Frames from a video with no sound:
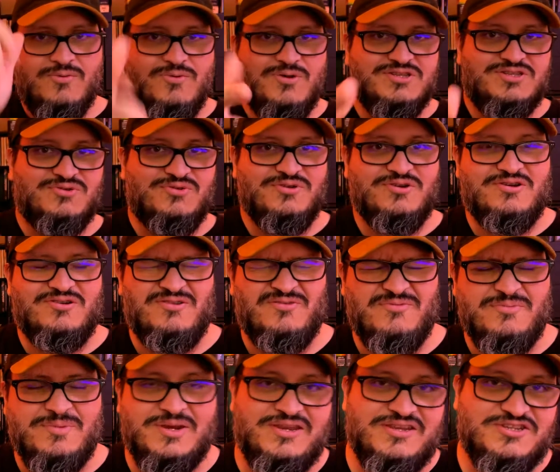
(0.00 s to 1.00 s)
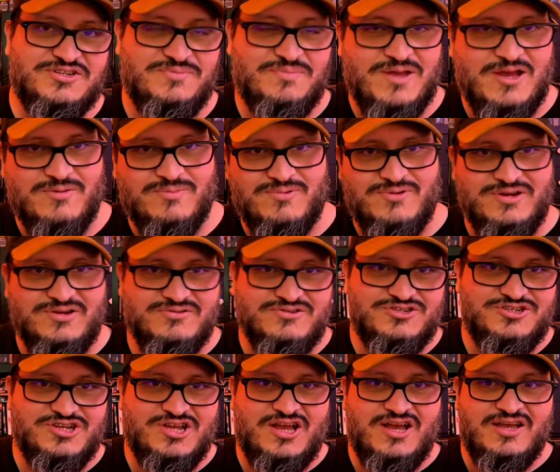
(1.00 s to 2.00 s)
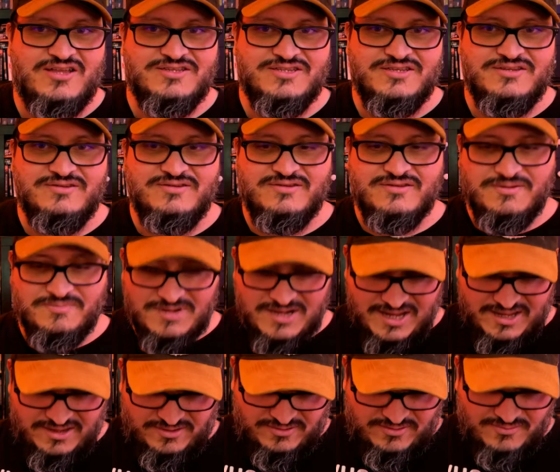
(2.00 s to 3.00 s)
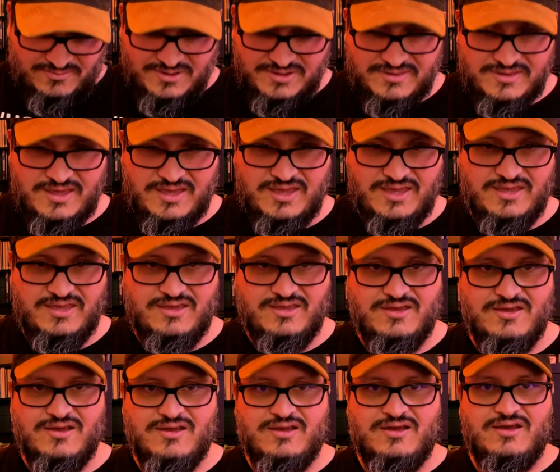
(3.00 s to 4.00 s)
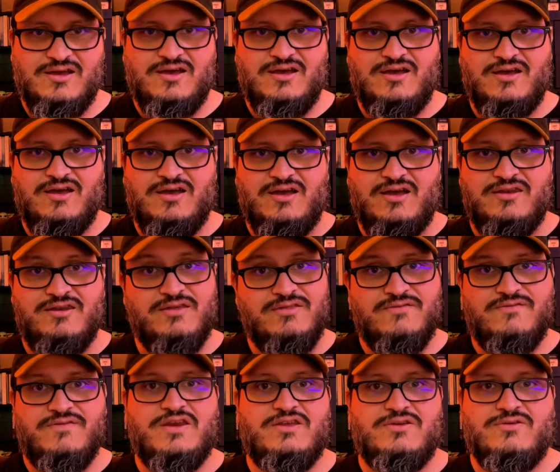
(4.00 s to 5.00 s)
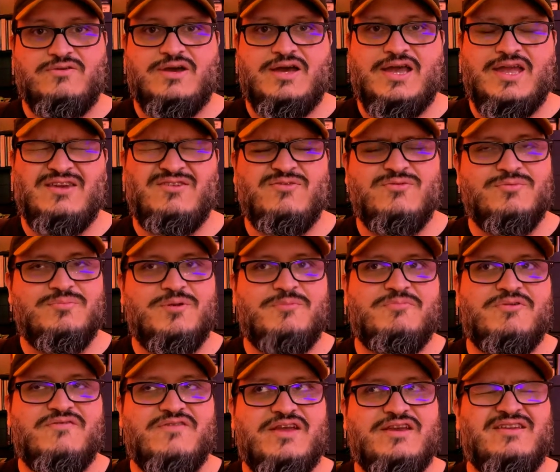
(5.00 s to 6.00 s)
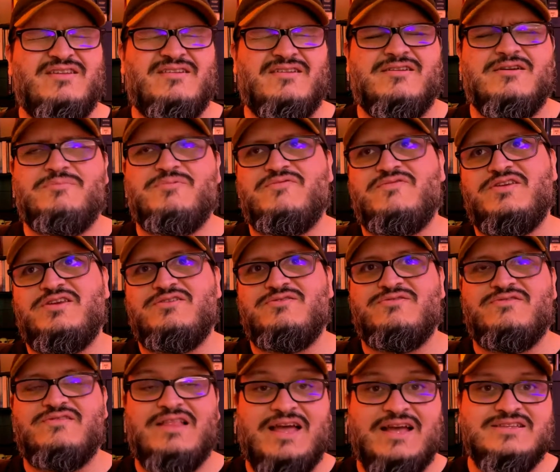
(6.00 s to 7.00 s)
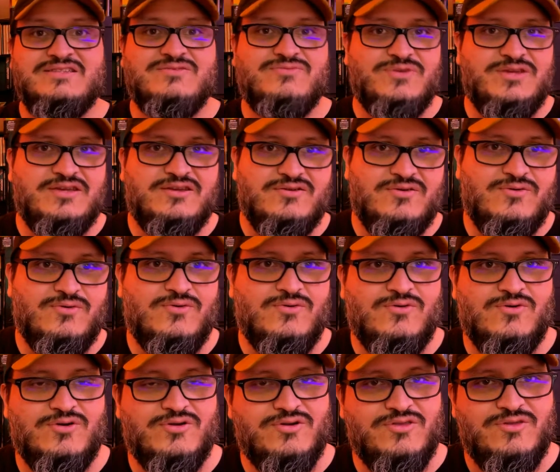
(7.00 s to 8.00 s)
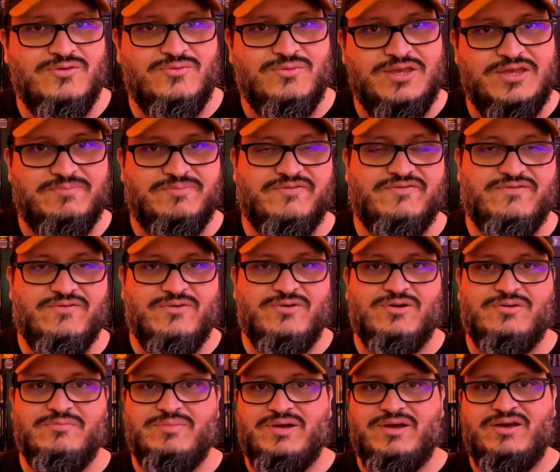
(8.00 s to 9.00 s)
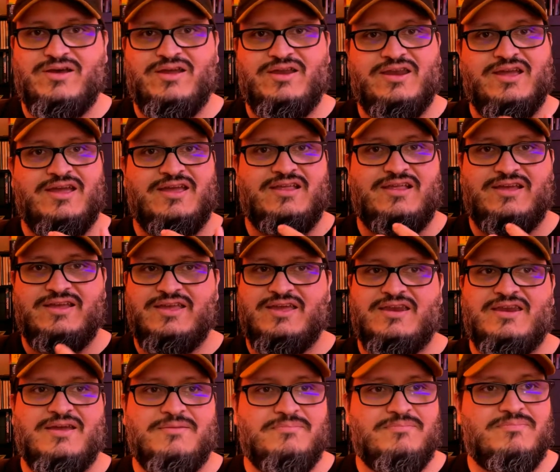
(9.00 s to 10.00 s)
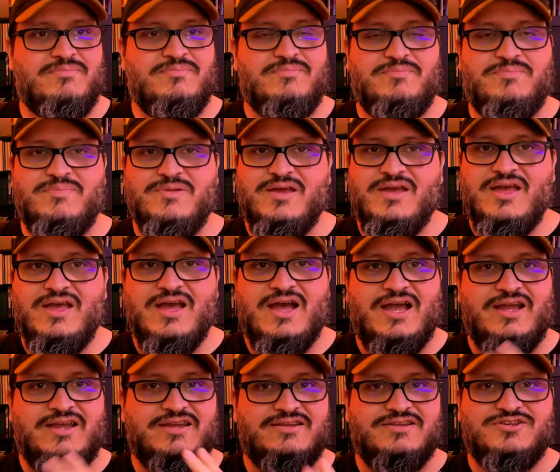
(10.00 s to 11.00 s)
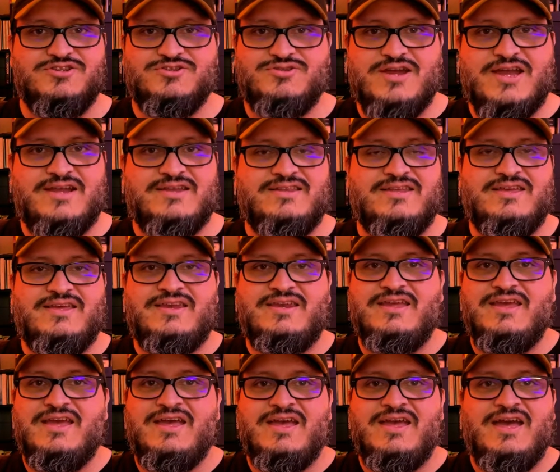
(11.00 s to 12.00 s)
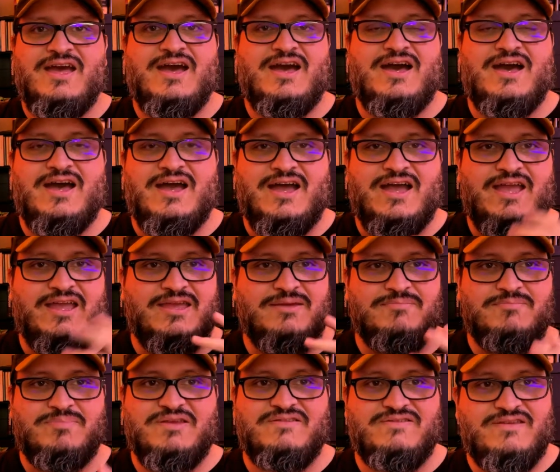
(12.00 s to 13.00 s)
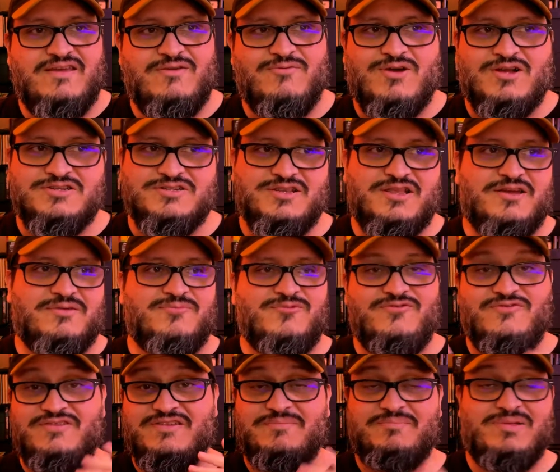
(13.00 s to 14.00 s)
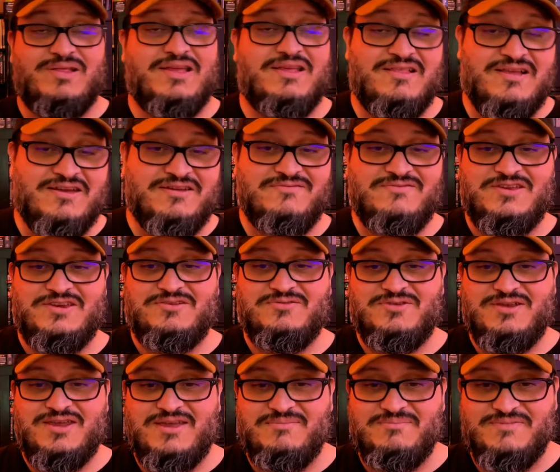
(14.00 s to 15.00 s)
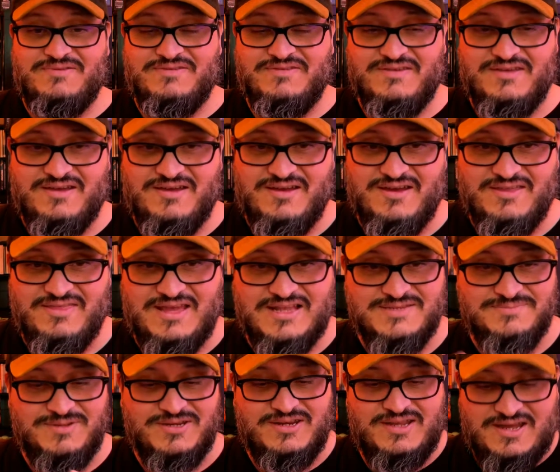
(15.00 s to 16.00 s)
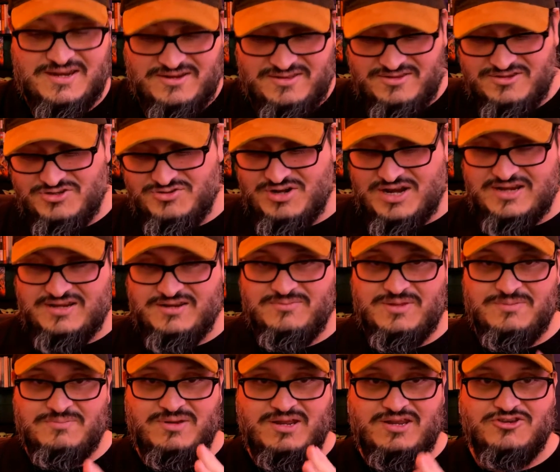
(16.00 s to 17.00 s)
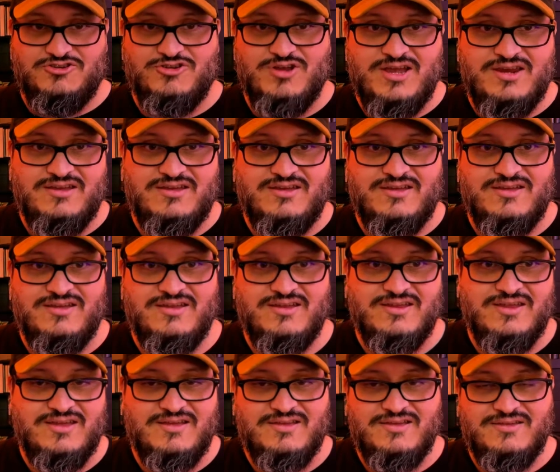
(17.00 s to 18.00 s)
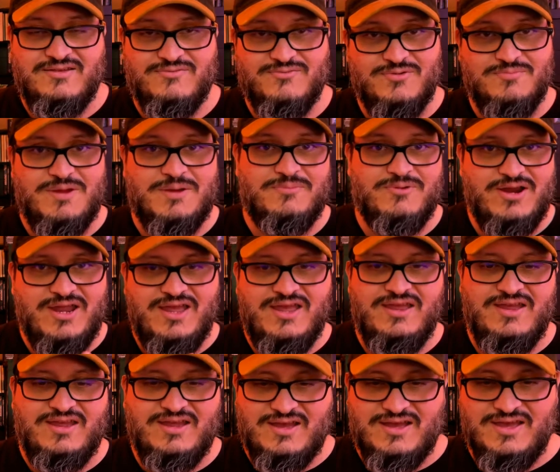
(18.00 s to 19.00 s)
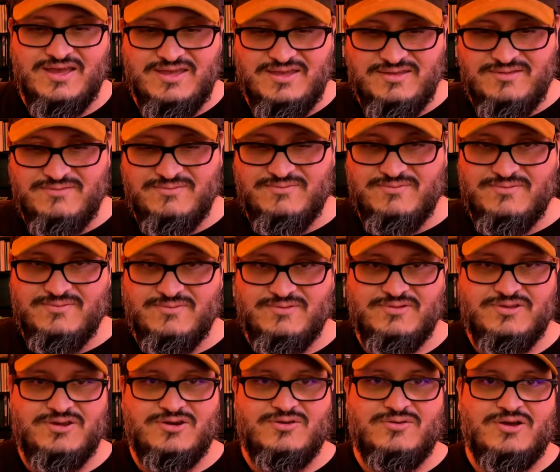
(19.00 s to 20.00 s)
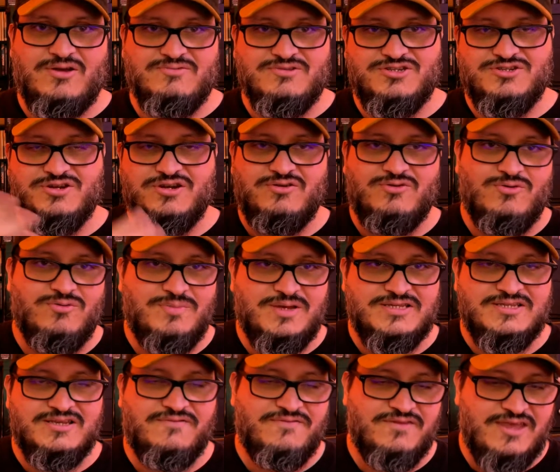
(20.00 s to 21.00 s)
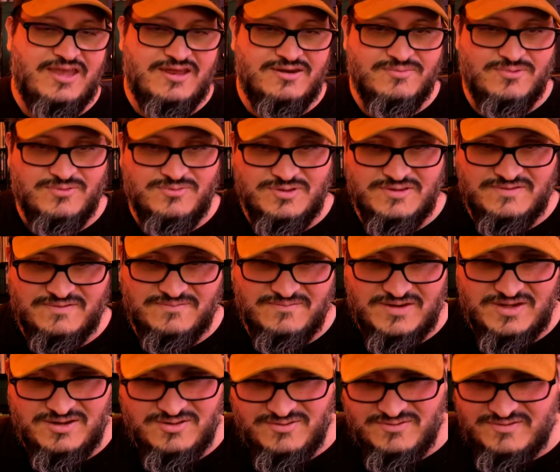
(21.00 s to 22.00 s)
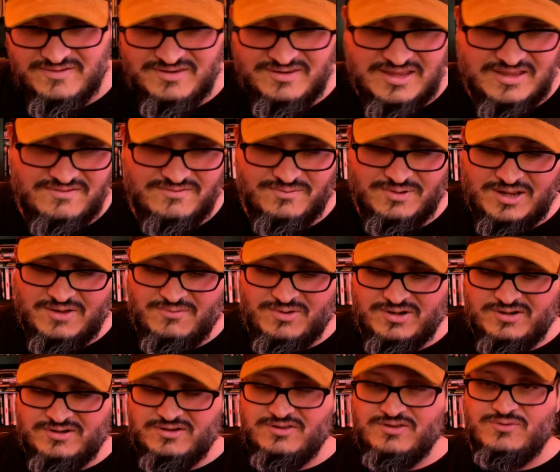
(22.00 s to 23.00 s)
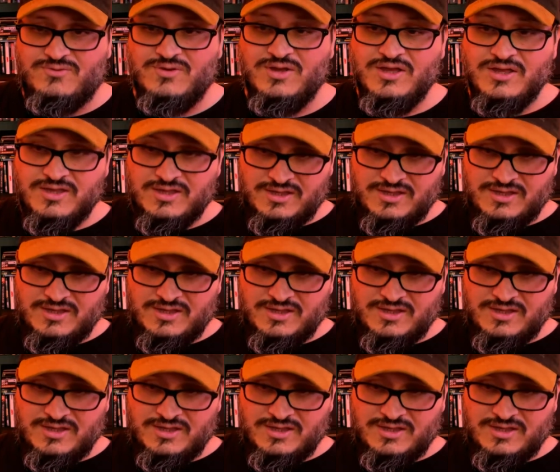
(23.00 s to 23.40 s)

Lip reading: What's going on, everybody? It's your pal Burrito Johnson coming at you with another video. I don't remember if I did a couple videos last week or the week before, but I get distracted. I get busy. I watch a lot of movies. I play a lot of video games. That's been kind of distracting me. But I try to remember, hey, I was trying to hold myself accountable with some videos, and that's what I wanted to do.